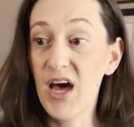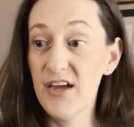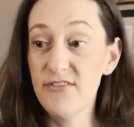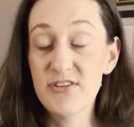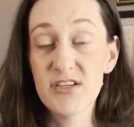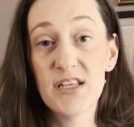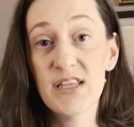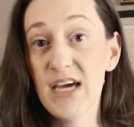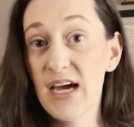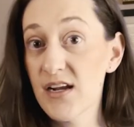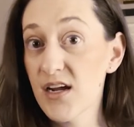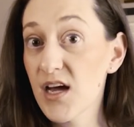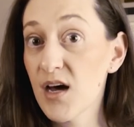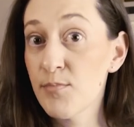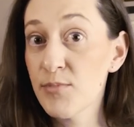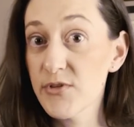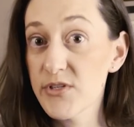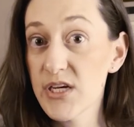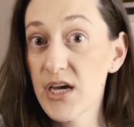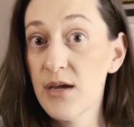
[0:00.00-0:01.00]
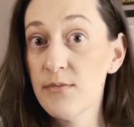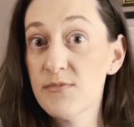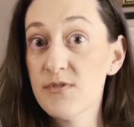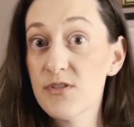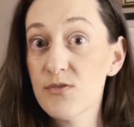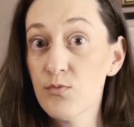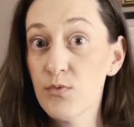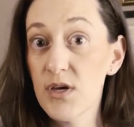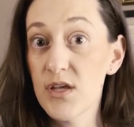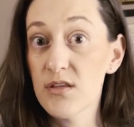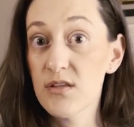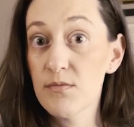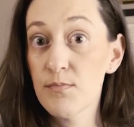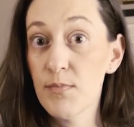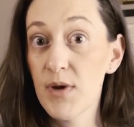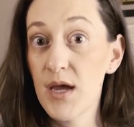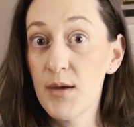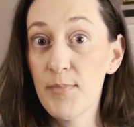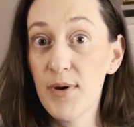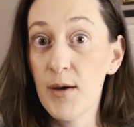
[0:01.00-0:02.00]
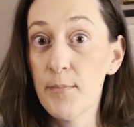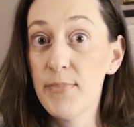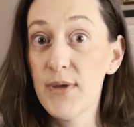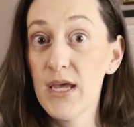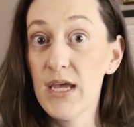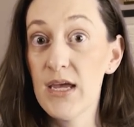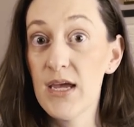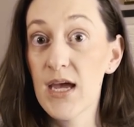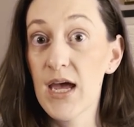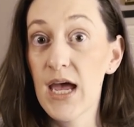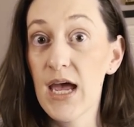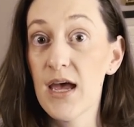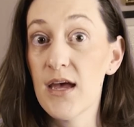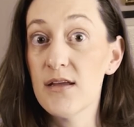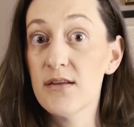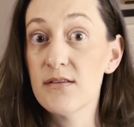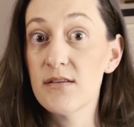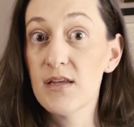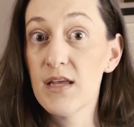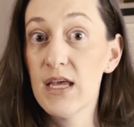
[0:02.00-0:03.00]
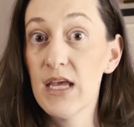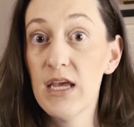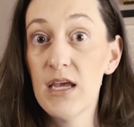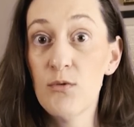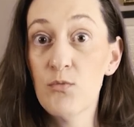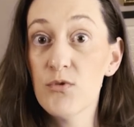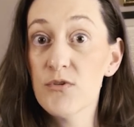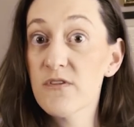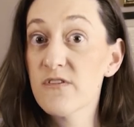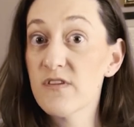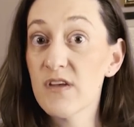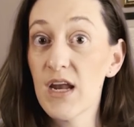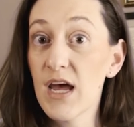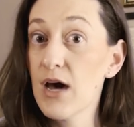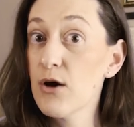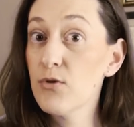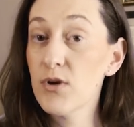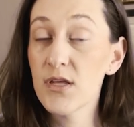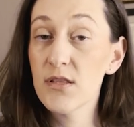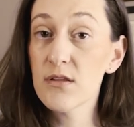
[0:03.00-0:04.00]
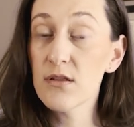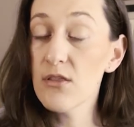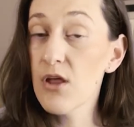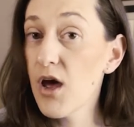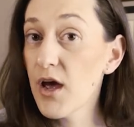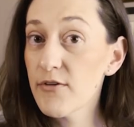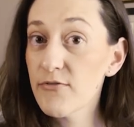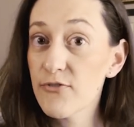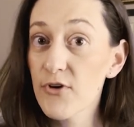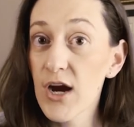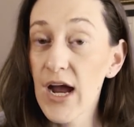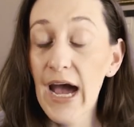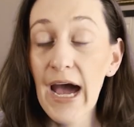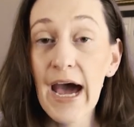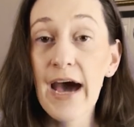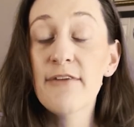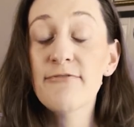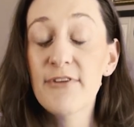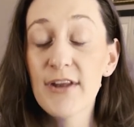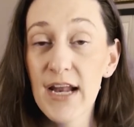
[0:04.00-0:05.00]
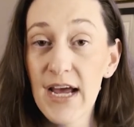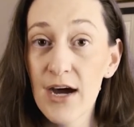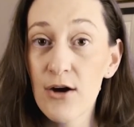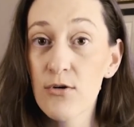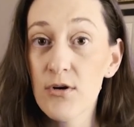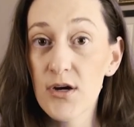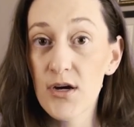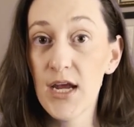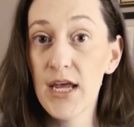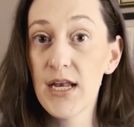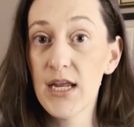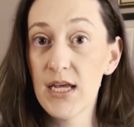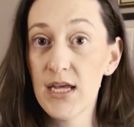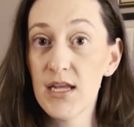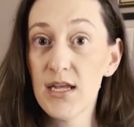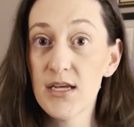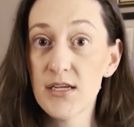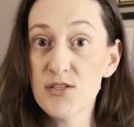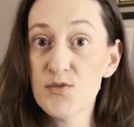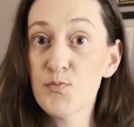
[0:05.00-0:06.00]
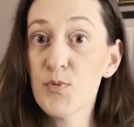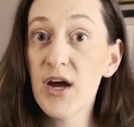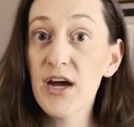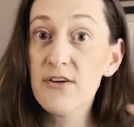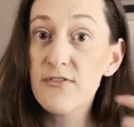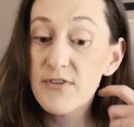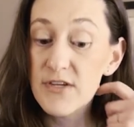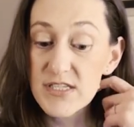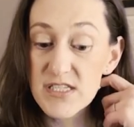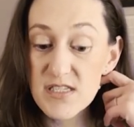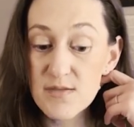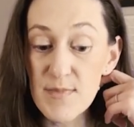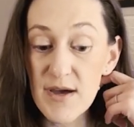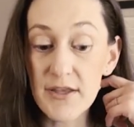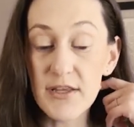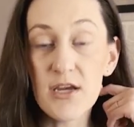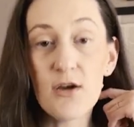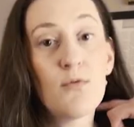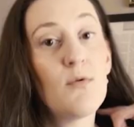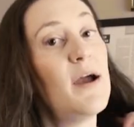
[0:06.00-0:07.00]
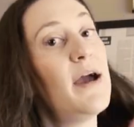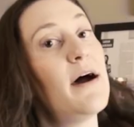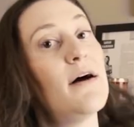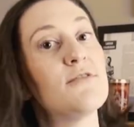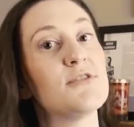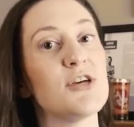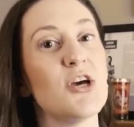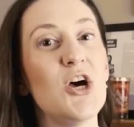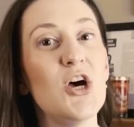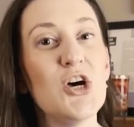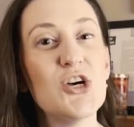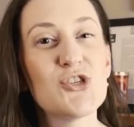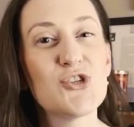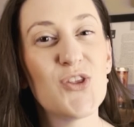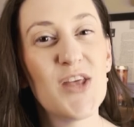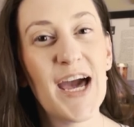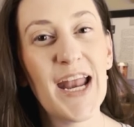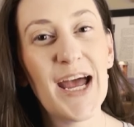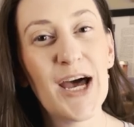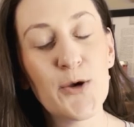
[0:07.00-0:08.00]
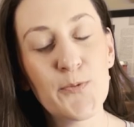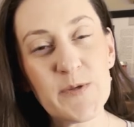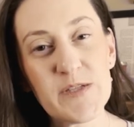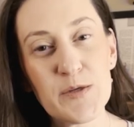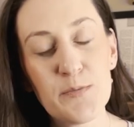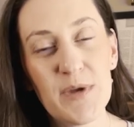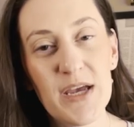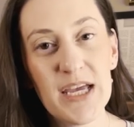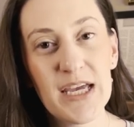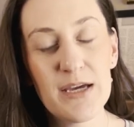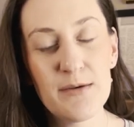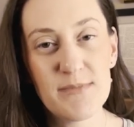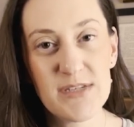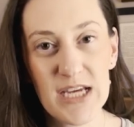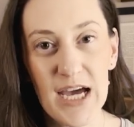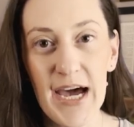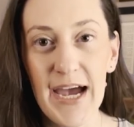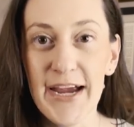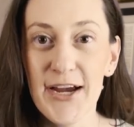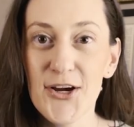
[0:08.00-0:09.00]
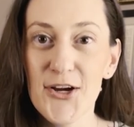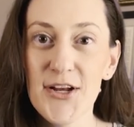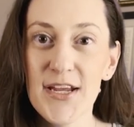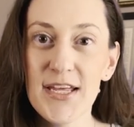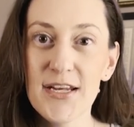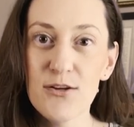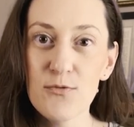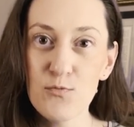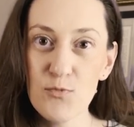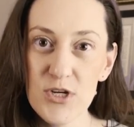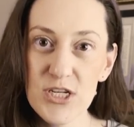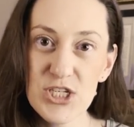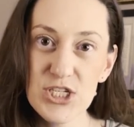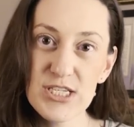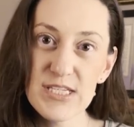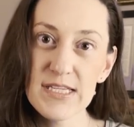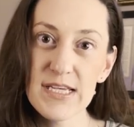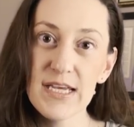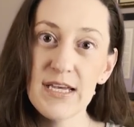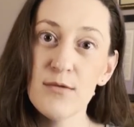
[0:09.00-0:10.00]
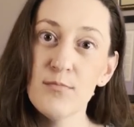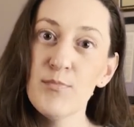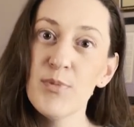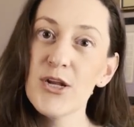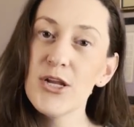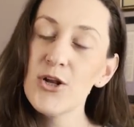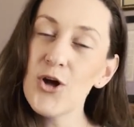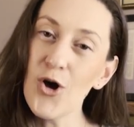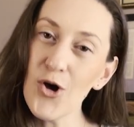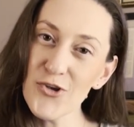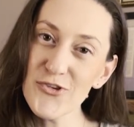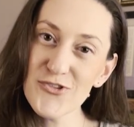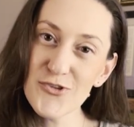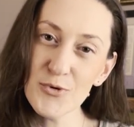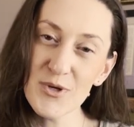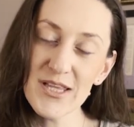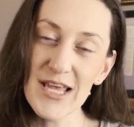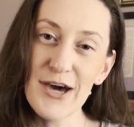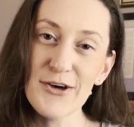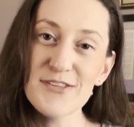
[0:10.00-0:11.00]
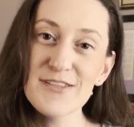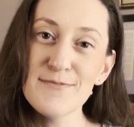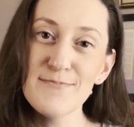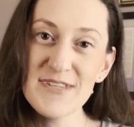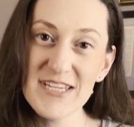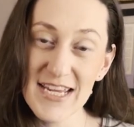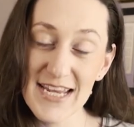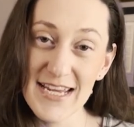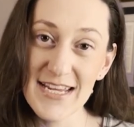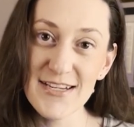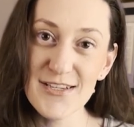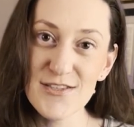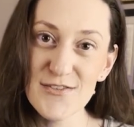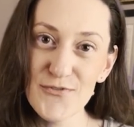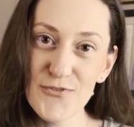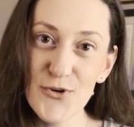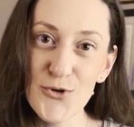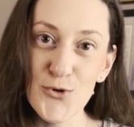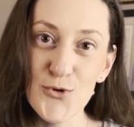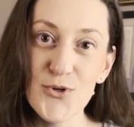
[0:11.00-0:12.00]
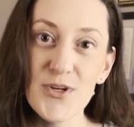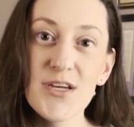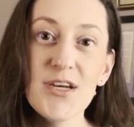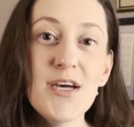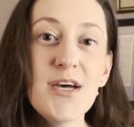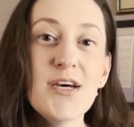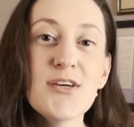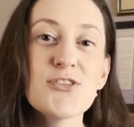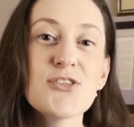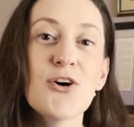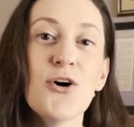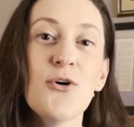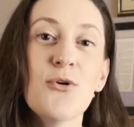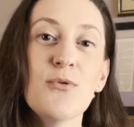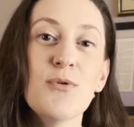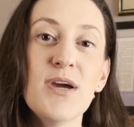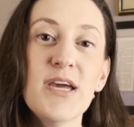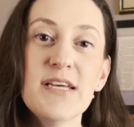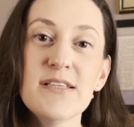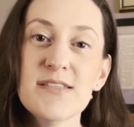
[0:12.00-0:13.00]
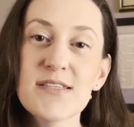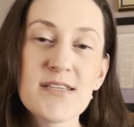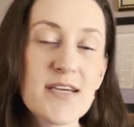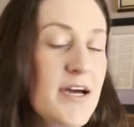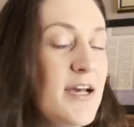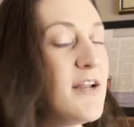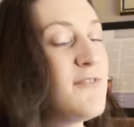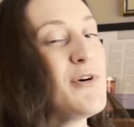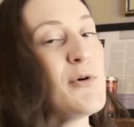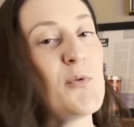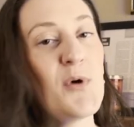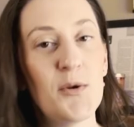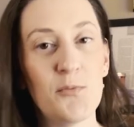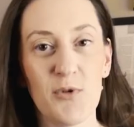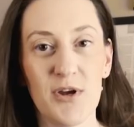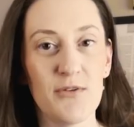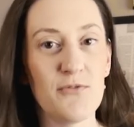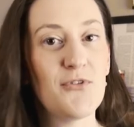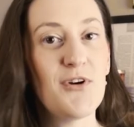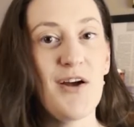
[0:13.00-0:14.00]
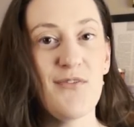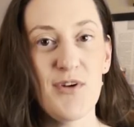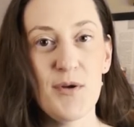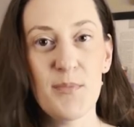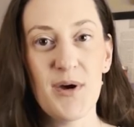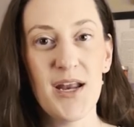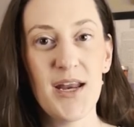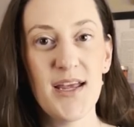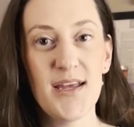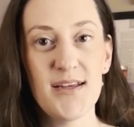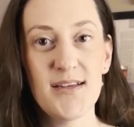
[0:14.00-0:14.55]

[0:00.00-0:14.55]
I've done that a couple times with my puppy, and he will sit out in the lawn for half an hour and eat his breakfast smelling around. So that helps to make him tired. It enriches him, but it also allows him to eat his food. So it's kind of a win-win for everybody.